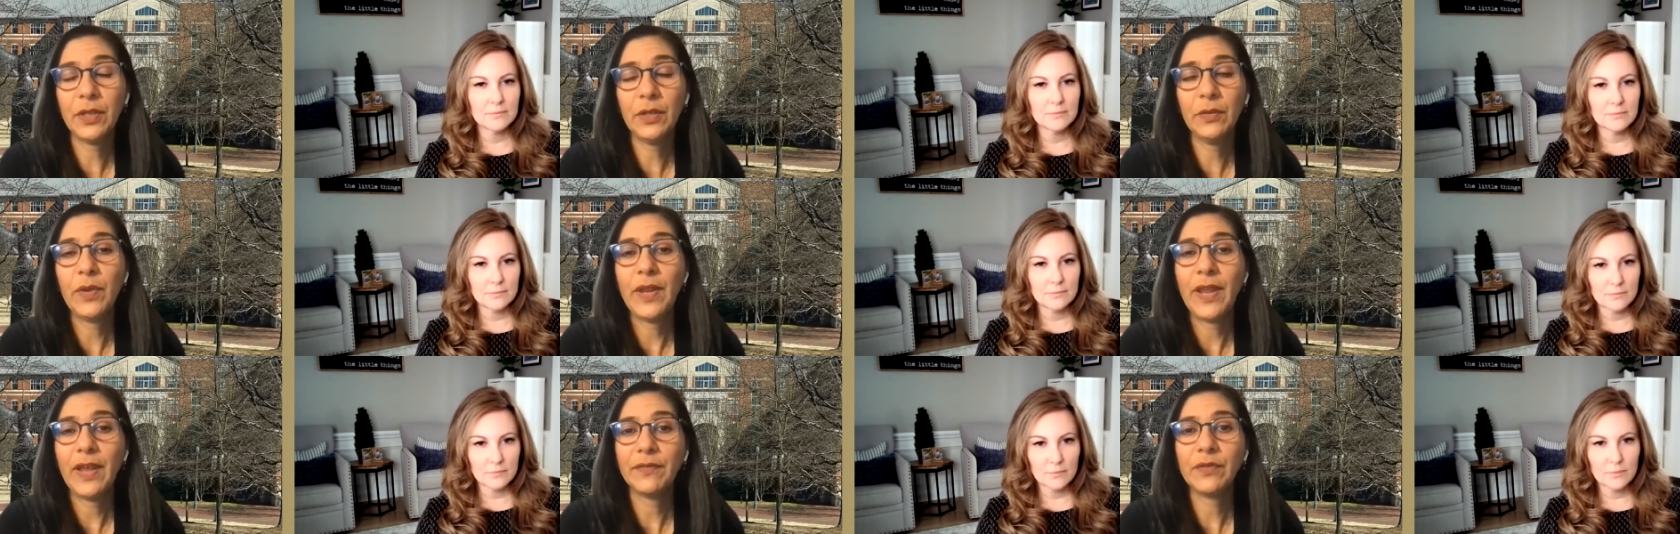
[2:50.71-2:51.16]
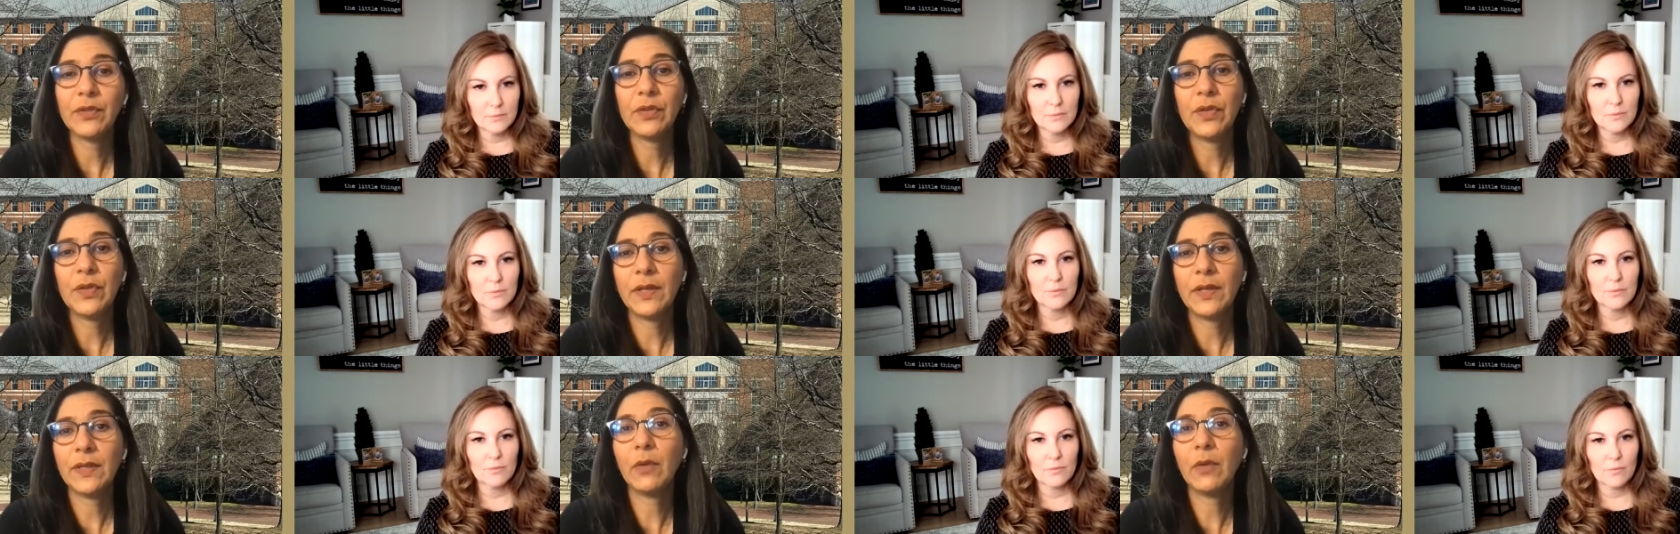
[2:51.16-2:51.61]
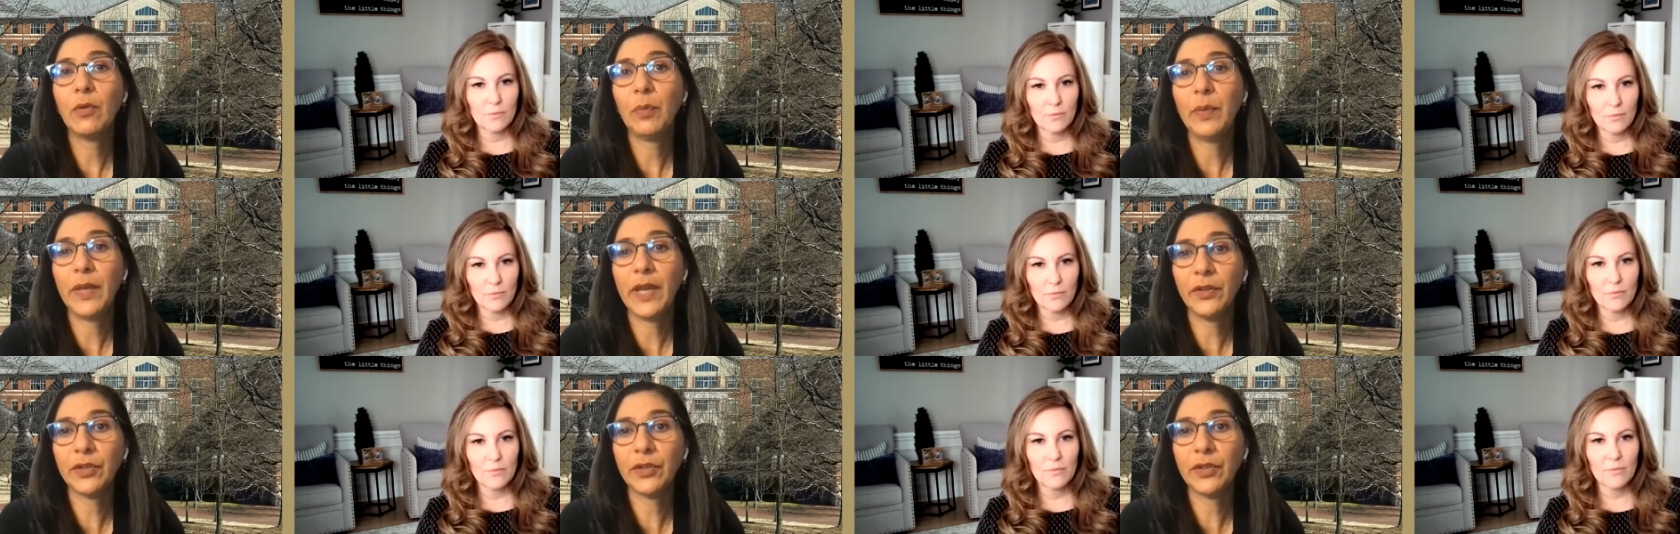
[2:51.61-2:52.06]
Speaker 1: and we have students that will
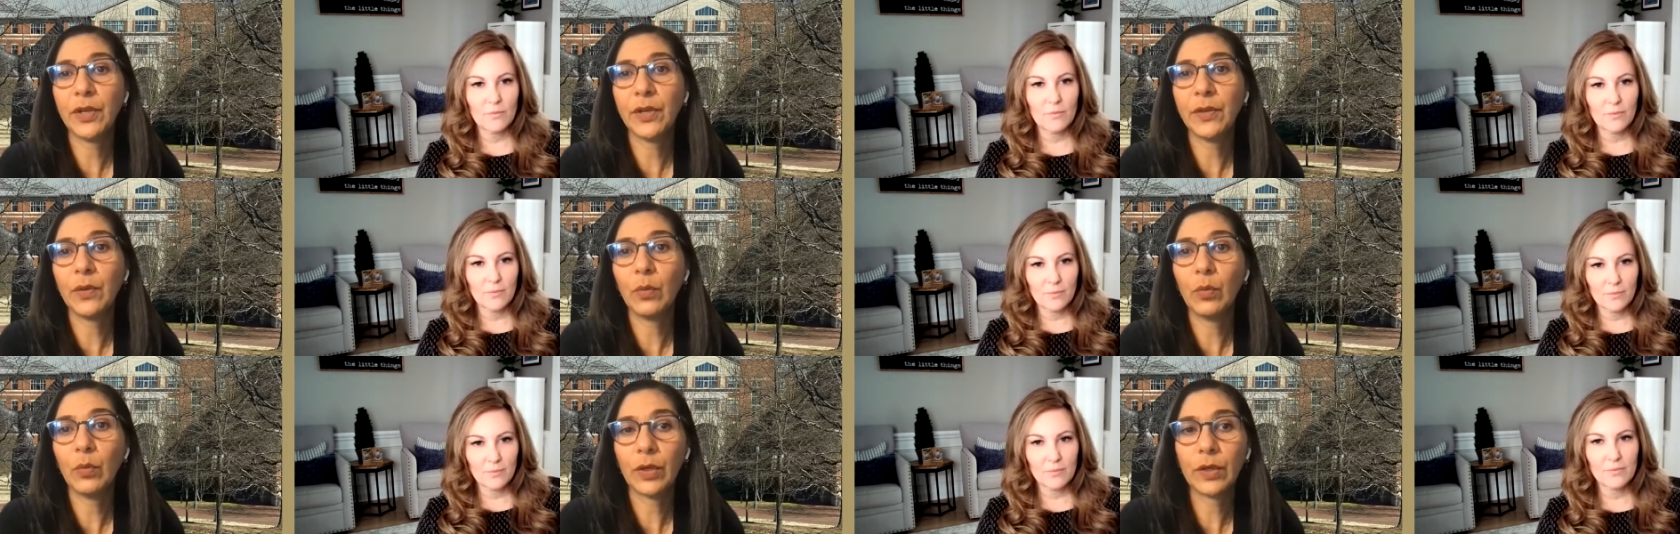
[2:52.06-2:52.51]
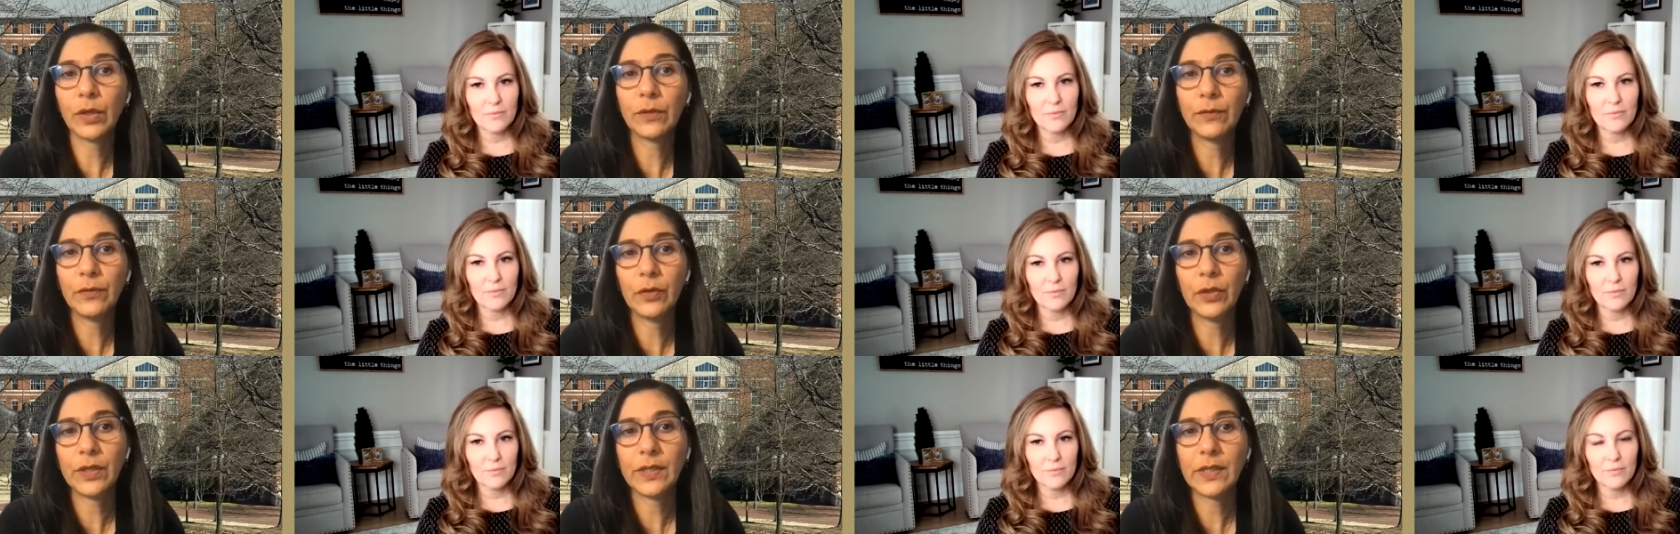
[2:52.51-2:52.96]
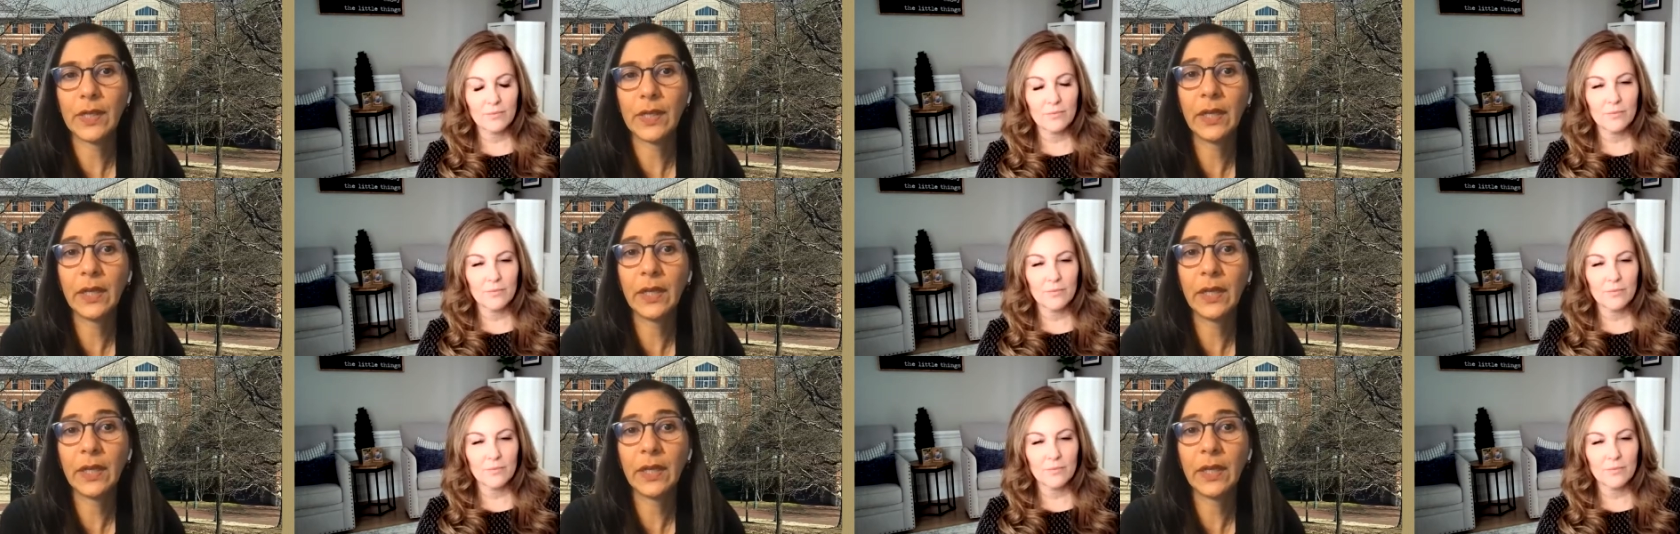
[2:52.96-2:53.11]
be entering the workforce